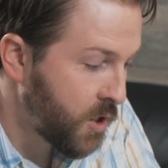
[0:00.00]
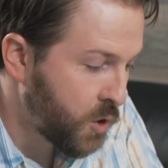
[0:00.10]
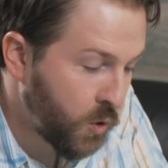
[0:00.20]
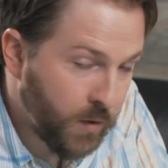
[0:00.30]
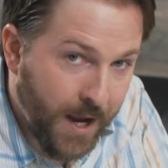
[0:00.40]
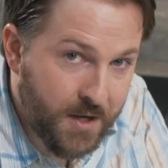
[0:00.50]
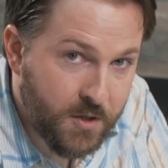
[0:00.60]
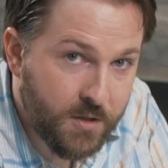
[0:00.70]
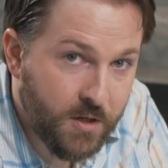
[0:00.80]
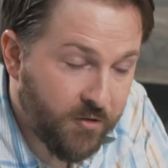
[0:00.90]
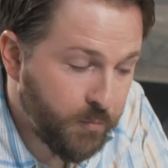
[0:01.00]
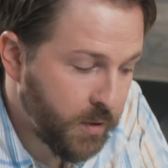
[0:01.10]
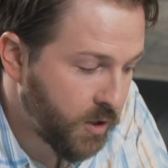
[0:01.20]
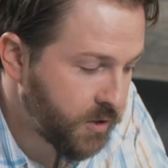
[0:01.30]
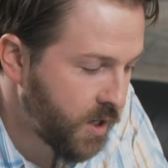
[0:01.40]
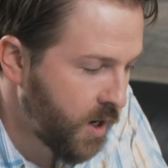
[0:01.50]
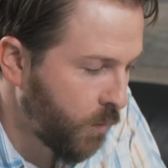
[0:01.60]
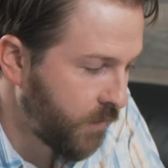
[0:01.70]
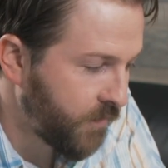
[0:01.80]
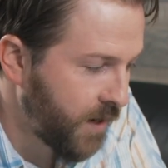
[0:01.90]
2 dashes of bitters.
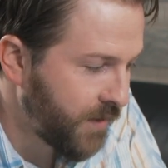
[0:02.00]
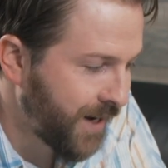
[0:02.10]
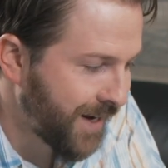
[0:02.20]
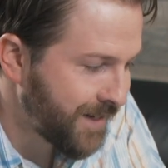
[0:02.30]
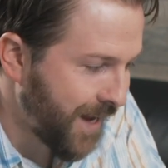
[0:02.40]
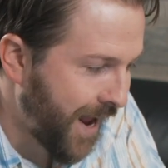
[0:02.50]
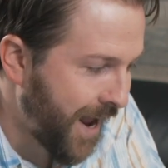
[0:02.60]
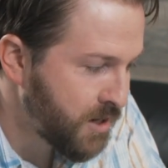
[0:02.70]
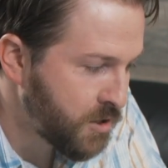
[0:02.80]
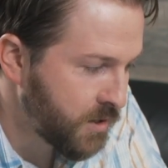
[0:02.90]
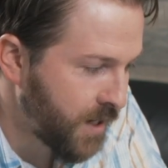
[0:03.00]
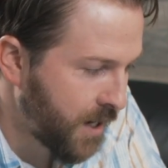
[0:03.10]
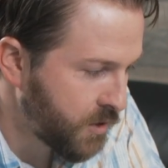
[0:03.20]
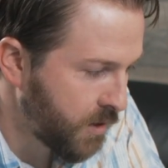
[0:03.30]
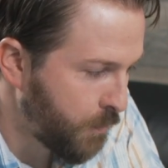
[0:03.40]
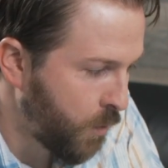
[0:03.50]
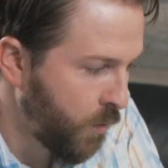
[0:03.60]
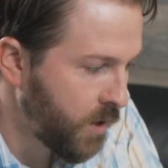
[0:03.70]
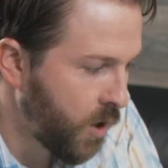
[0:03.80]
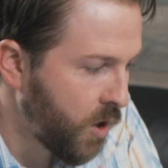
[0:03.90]
We find that a dash is actually
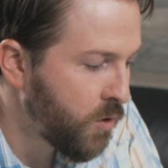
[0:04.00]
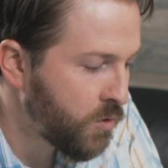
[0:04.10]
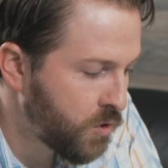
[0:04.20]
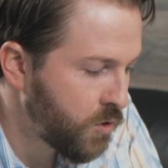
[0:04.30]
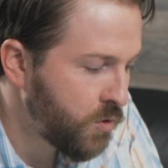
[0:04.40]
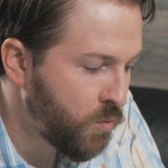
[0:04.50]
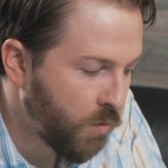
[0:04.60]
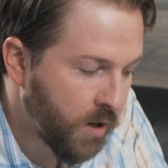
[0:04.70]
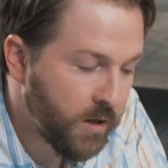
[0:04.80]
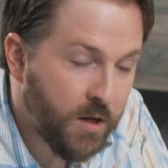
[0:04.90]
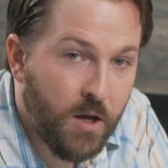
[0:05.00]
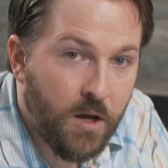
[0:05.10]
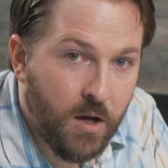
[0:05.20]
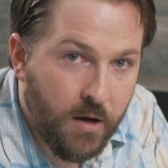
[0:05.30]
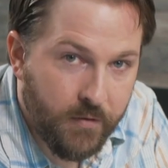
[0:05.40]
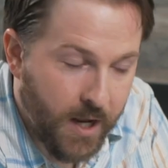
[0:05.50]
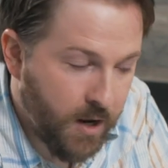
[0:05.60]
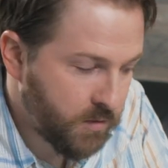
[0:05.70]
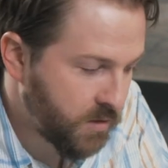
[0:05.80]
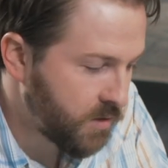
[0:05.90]
0.021 of an
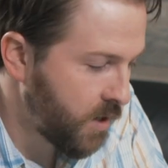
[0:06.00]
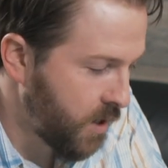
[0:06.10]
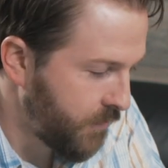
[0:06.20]
ounce.